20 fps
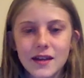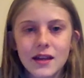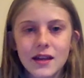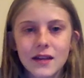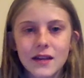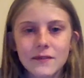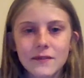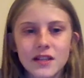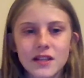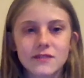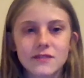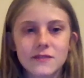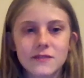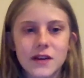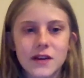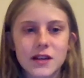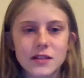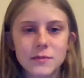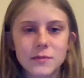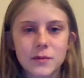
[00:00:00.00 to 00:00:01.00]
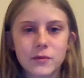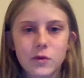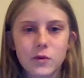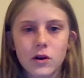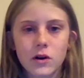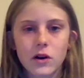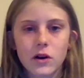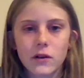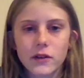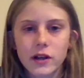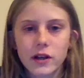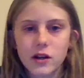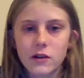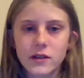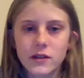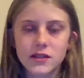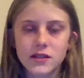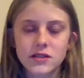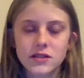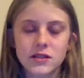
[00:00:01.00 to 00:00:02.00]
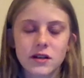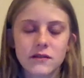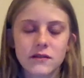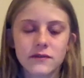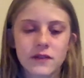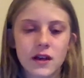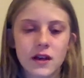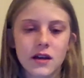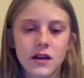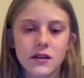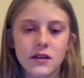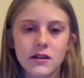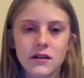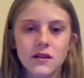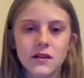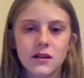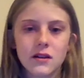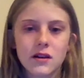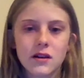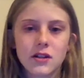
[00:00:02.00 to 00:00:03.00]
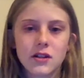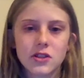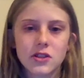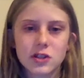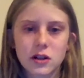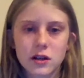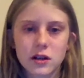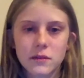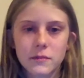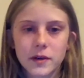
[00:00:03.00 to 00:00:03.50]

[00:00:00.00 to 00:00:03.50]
face to face before all the COVID stuff and got started.